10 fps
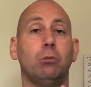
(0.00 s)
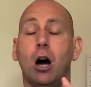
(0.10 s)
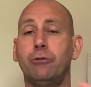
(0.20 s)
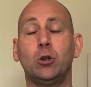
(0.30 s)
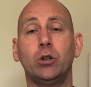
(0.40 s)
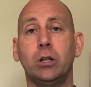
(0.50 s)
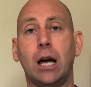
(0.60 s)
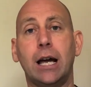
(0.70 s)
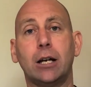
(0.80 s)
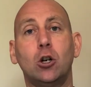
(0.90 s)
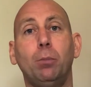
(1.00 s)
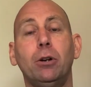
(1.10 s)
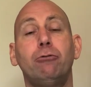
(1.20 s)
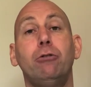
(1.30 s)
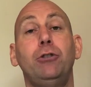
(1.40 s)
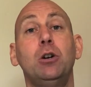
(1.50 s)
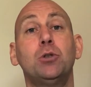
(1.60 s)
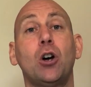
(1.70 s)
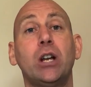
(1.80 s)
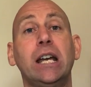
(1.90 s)
I've done a couple of
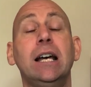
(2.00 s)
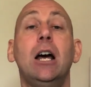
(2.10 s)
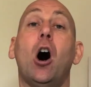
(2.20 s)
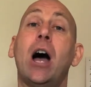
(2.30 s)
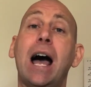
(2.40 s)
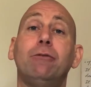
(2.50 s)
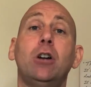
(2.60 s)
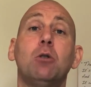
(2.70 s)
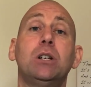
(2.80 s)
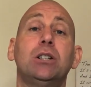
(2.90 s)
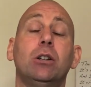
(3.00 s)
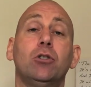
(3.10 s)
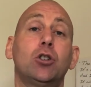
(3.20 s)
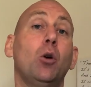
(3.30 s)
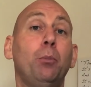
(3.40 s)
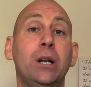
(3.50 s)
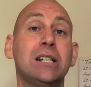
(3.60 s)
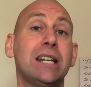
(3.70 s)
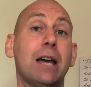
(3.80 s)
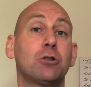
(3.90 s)
reviews on it. I have noticed that this company
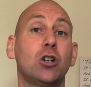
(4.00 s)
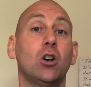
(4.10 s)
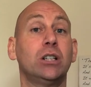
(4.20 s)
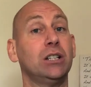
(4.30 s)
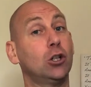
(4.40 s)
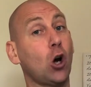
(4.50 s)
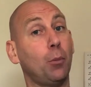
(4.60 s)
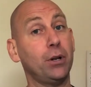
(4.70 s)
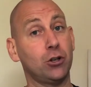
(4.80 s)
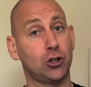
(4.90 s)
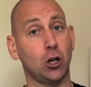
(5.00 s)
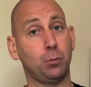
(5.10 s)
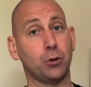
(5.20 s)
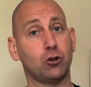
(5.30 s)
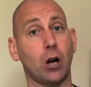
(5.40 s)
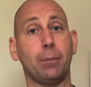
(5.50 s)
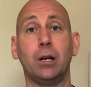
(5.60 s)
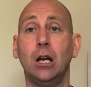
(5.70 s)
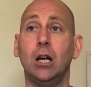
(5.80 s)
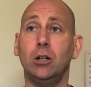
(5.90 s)
is now starting to copy the Super Strap.
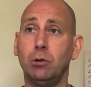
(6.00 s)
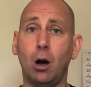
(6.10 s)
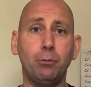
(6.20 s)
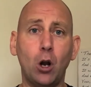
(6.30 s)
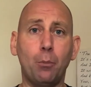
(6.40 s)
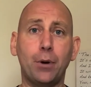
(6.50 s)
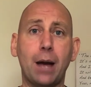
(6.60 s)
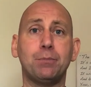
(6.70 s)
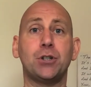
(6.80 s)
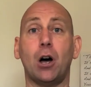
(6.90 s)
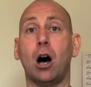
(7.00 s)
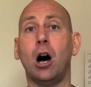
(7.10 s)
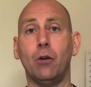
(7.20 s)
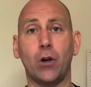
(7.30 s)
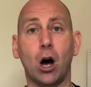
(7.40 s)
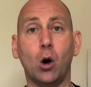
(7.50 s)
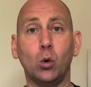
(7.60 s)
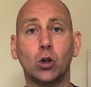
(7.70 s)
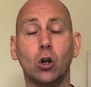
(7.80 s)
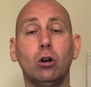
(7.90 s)
Not, not perhaps the, the
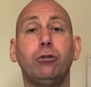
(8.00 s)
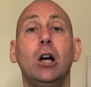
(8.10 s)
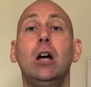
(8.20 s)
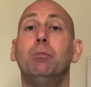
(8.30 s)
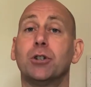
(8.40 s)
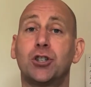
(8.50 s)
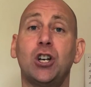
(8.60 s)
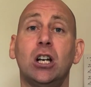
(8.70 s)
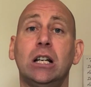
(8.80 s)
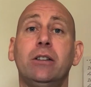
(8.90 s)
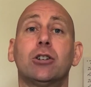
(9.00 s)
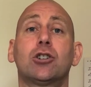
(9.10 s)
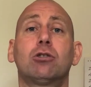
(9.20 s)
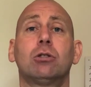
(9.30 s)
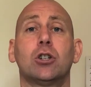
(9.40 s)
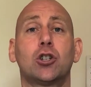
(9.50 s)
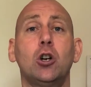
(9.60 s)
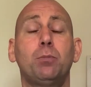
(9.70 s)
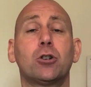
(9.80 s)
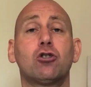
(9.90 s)
whole glove, but certainly the, the
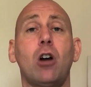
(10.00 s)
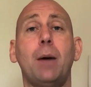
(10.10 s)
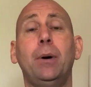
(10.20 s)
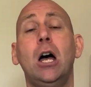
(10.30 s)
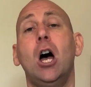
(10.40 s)
Super Strap.